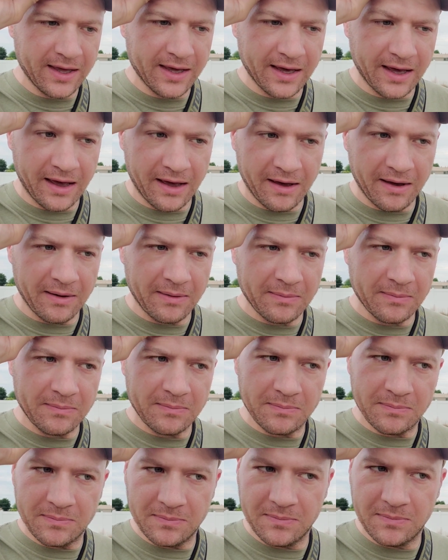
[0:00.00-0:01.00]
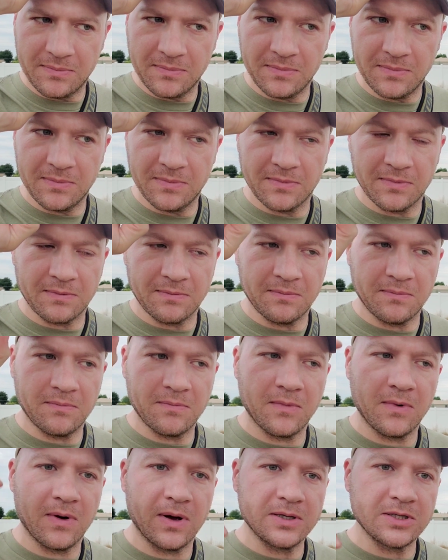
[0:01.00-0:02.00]

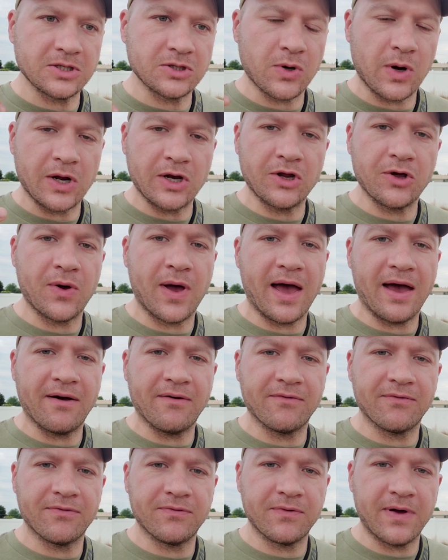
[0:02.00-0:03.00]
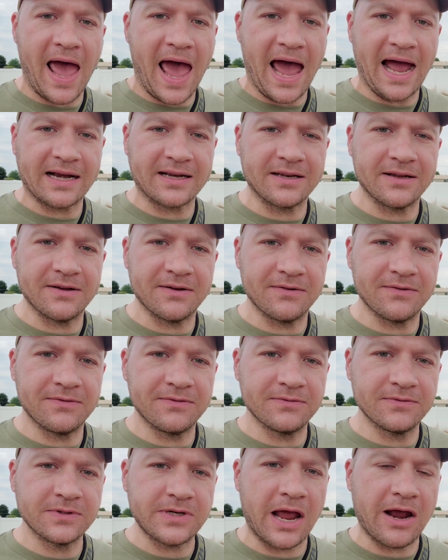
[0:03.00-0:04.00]
So I do have active
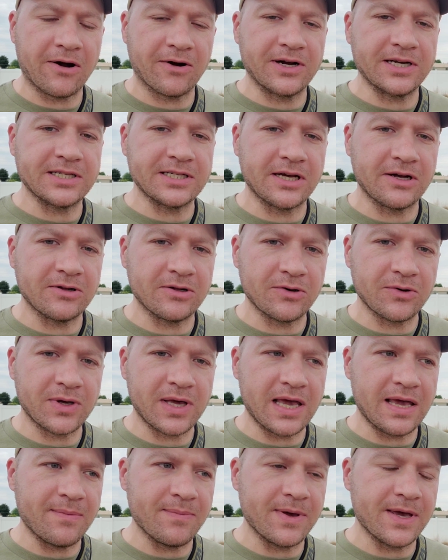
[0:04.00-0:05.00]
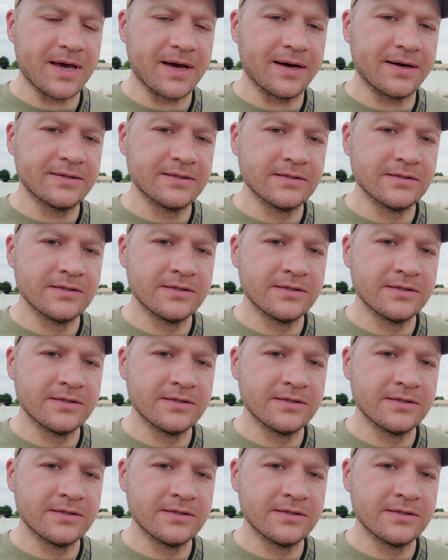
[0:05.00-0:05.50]
hairy cell leukemia.